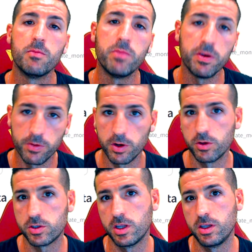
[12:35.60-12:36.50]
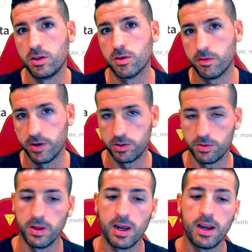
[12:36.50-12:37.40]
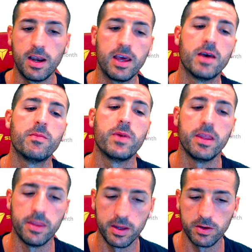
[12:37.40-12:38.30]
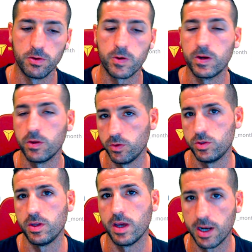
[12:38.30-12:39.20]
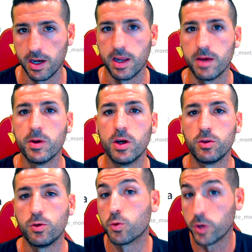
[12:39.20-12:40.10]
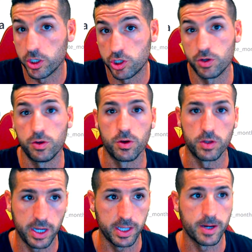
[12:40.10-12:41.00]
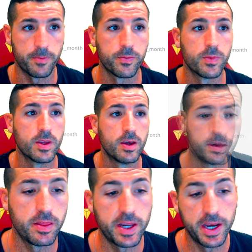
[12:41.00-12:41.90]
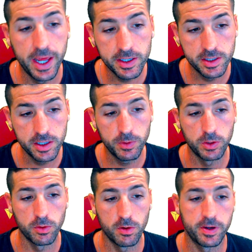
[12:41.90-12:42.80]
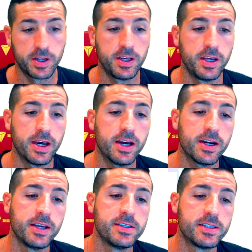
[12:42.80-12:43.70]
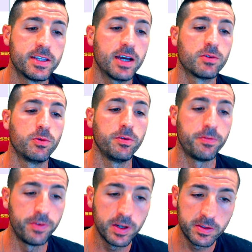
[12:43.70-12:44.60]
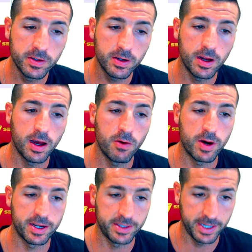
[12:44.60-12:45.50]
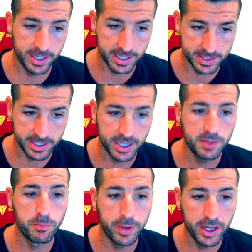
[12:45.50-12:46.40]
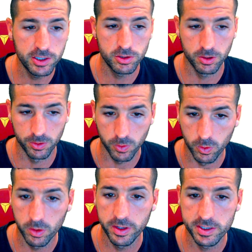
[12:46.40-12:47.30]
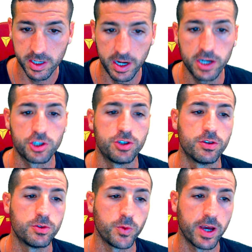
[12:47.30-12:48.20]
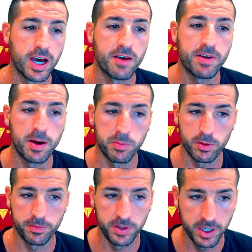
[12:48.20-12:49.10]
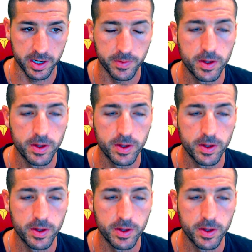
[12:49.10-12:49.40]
before you send it over to the LLM, and then you can use the LLM to question your data. The next thing we do over here is that we filter our data set based on all the selections we have above here.